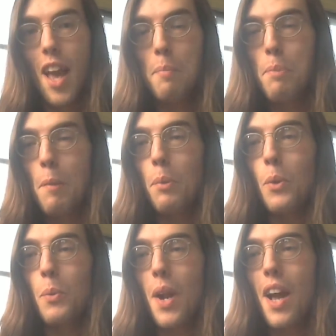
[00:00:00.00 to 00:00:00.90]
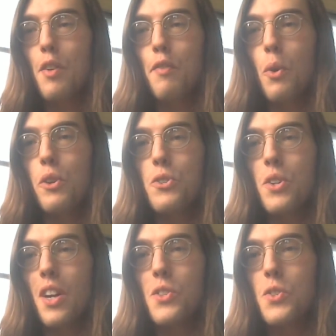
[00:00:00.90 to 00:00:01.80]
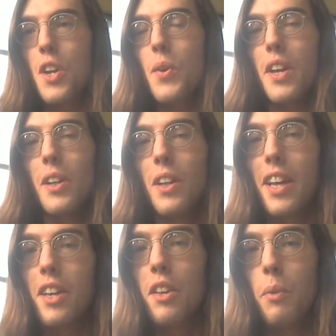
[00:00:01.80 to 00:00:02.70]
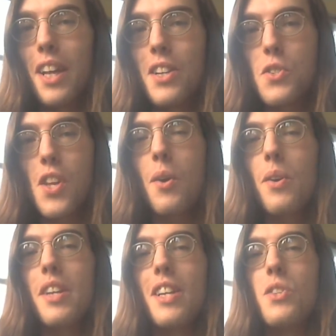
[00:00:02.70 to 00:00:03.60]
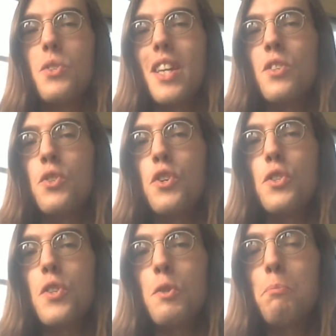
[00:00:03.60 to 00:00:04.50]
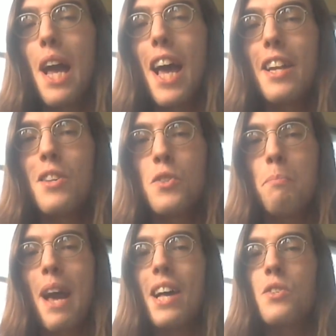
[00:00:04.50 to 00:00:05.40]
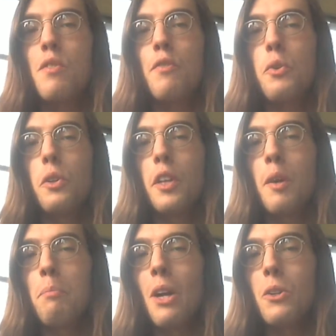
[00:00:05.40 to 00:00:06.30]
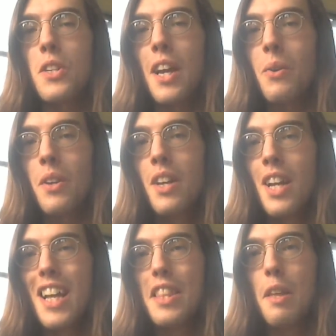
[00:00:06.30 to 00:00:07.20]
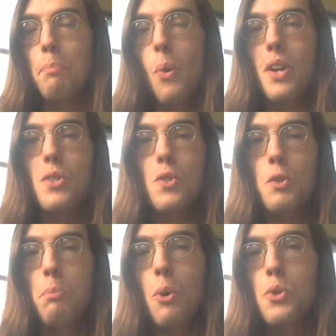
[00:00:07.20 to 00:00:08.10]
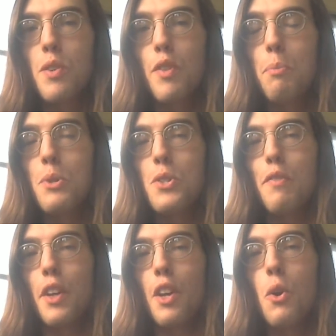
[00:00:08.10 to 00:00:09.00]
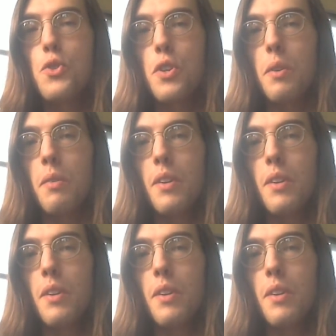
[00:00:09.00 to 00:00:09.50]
And people would rather focus on Syria, like, like sarin is, is just as bad as a massive nuclear meltdown that poisons most of the Pacific Ocean.